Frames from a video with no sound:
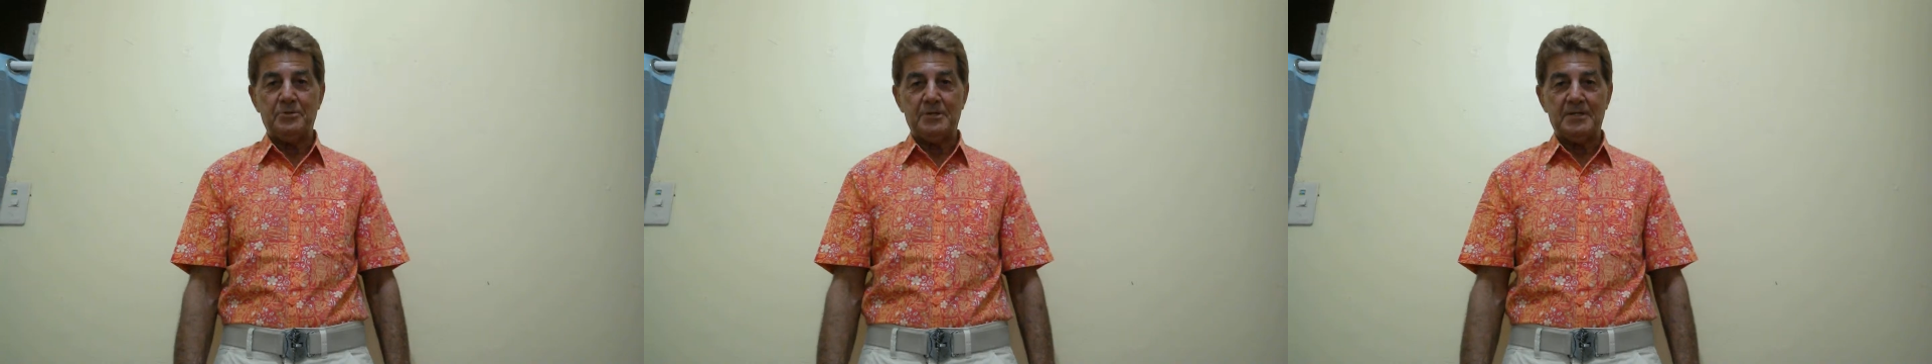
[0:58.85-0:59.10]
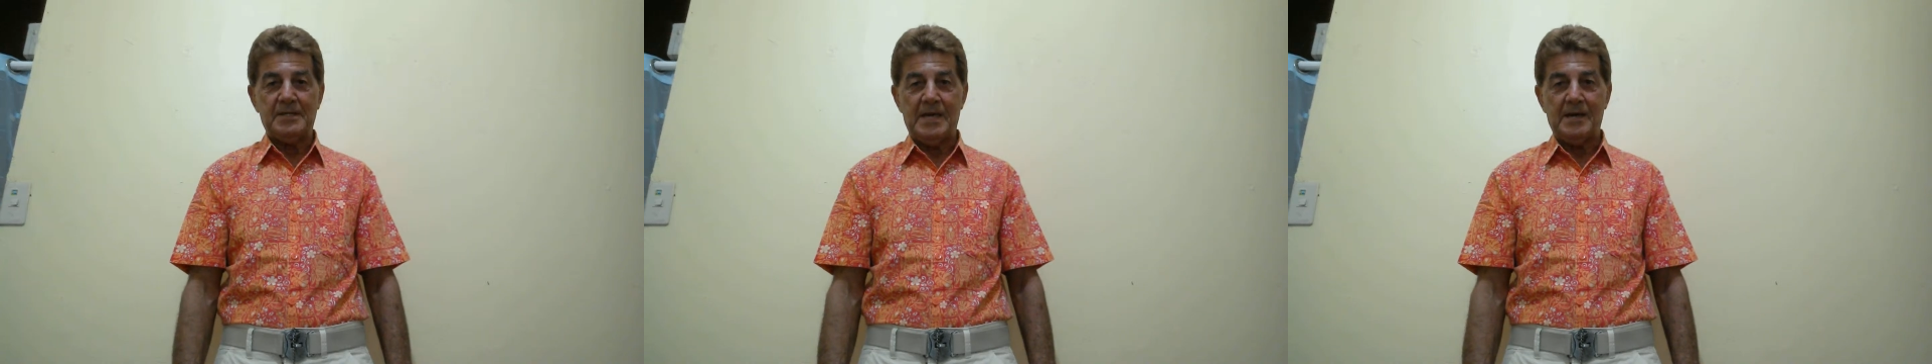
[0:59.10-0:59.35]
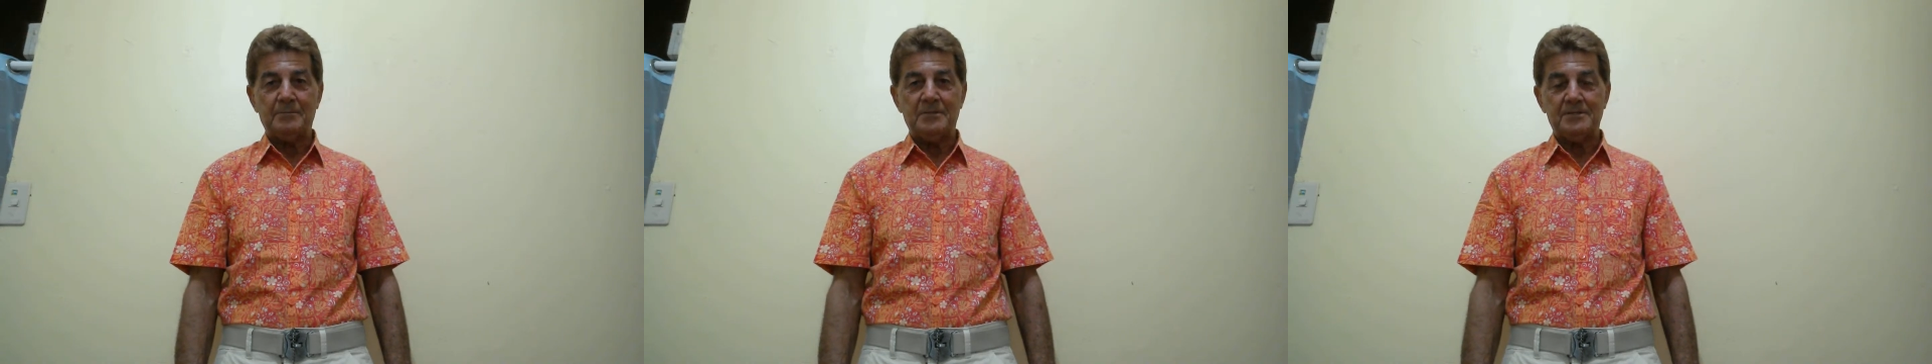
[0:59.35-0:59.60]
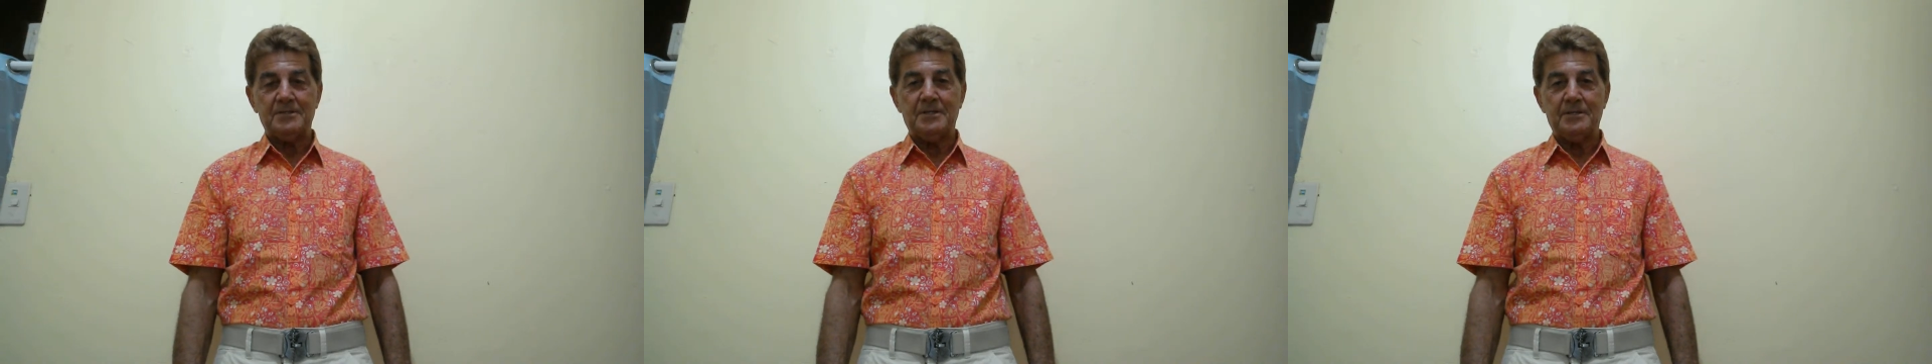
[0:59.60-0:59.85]
put
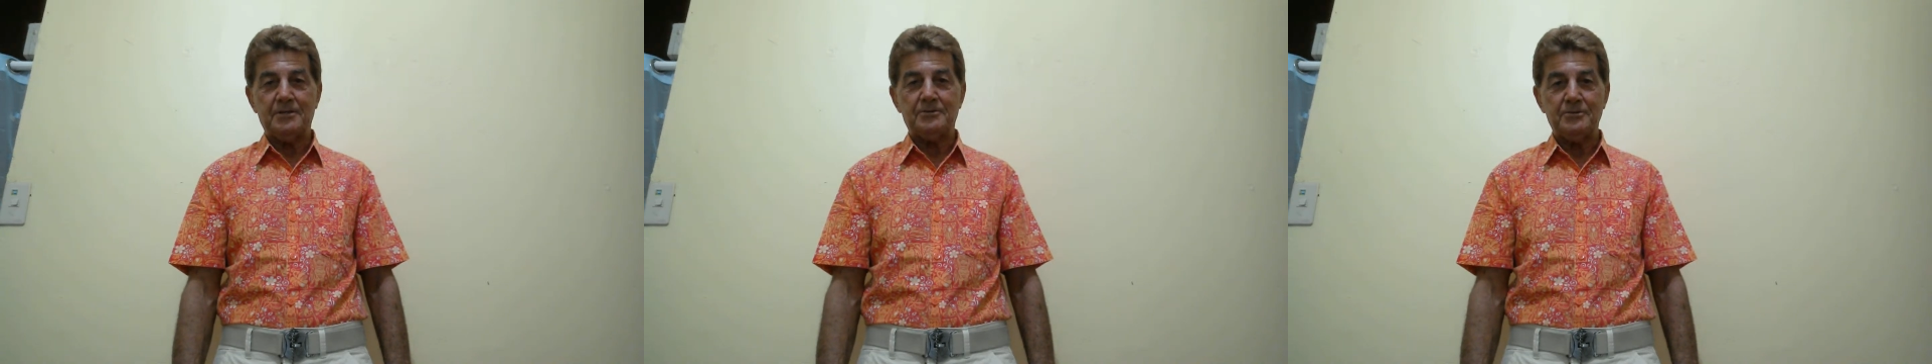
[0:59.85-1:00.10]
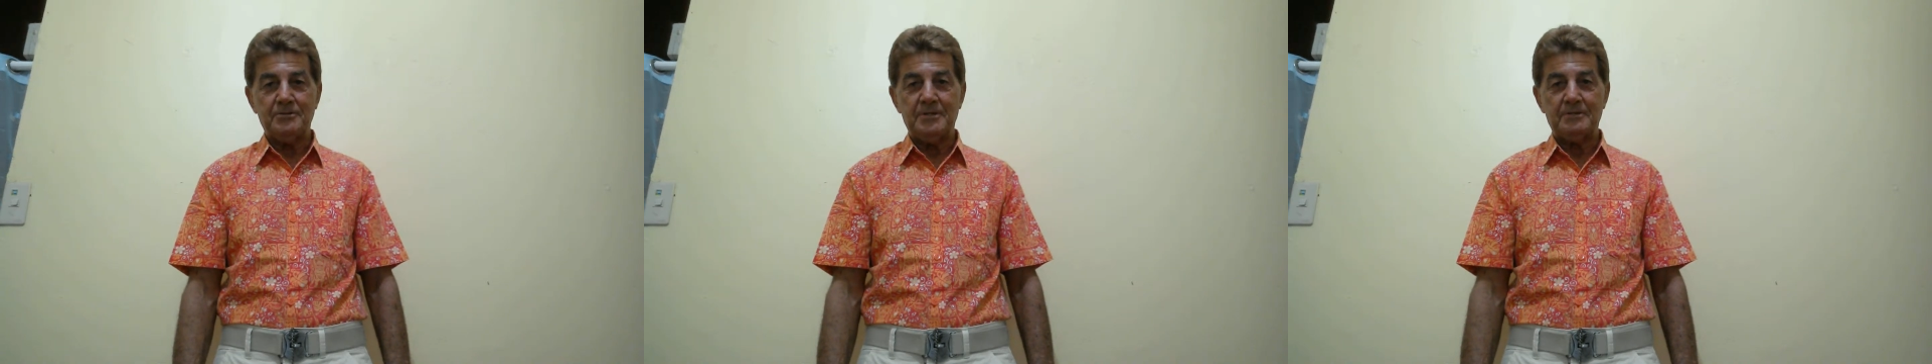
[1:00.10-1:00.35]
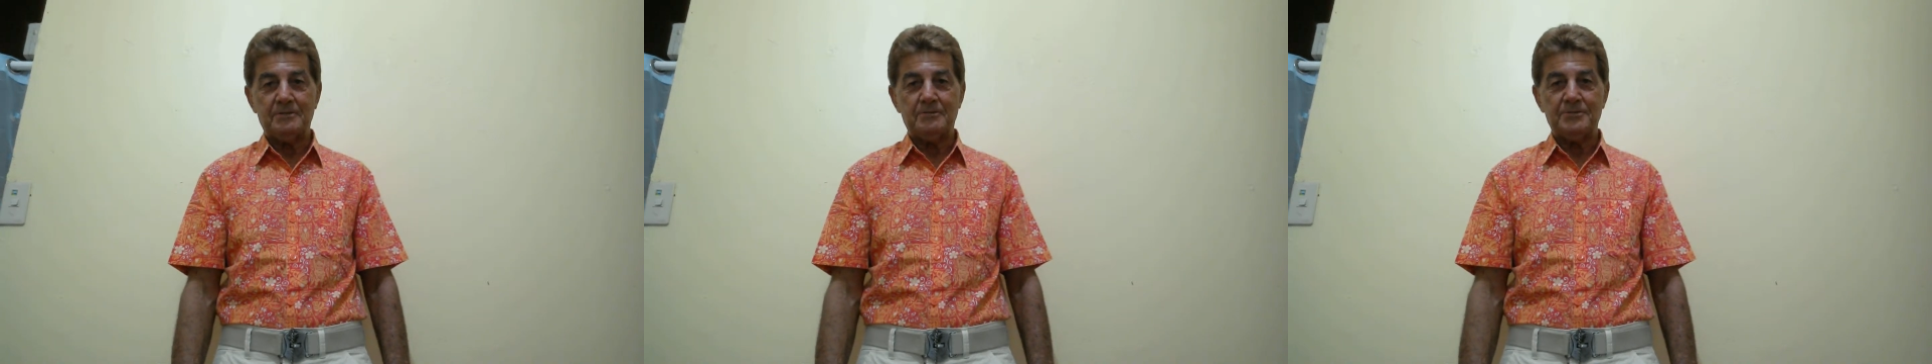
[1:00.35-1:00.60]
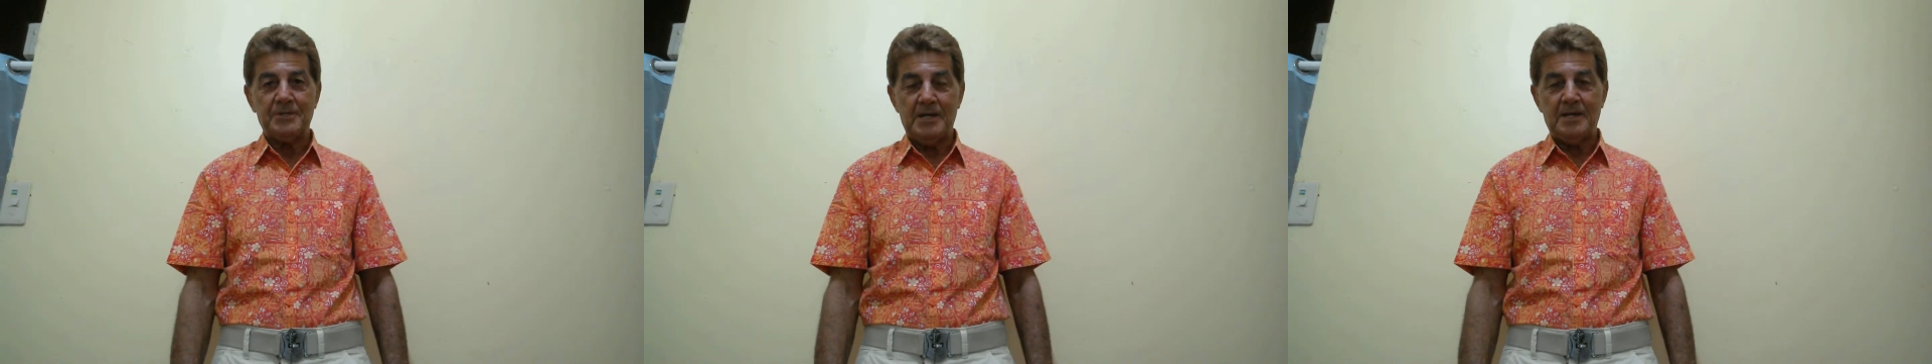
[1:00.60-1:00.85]
tablets in their
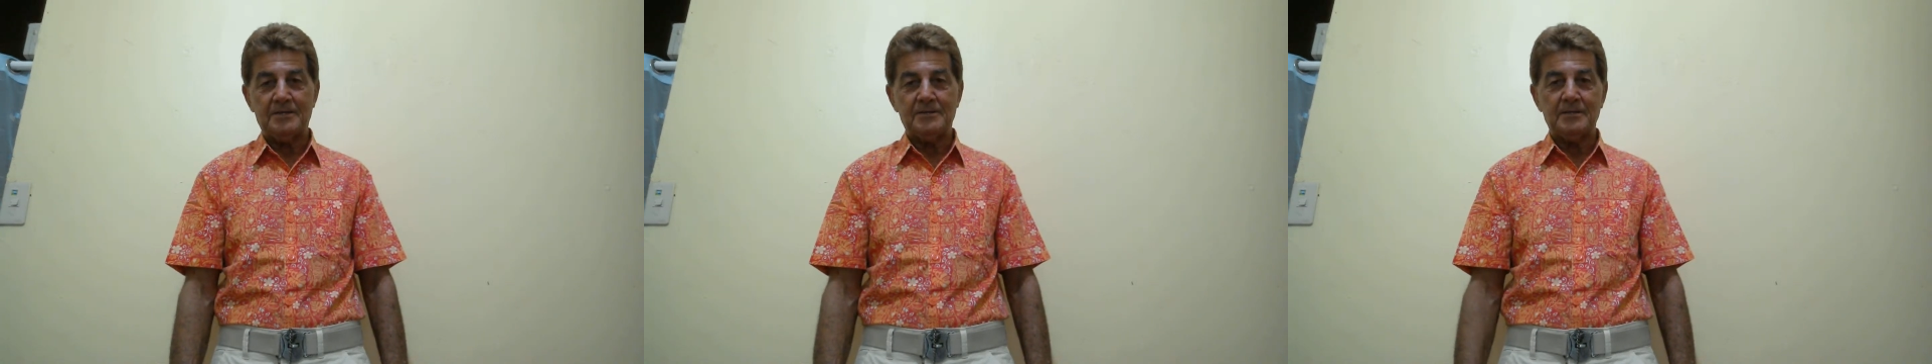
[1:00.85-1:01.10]
two-year-old's hands